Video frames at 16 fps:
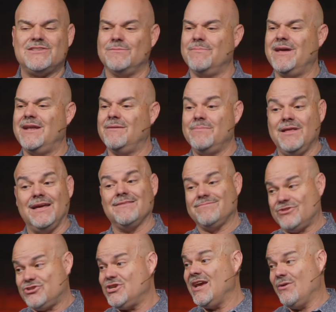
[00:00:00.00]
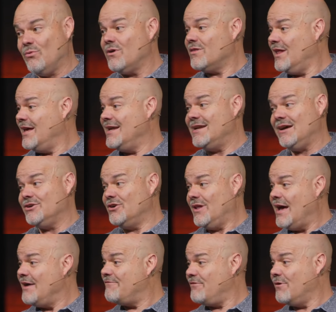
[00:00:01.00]
some men and be like, she ain't worth laying down your
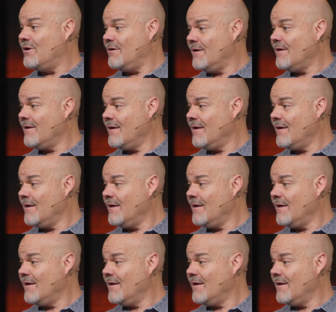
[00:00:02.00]
life for.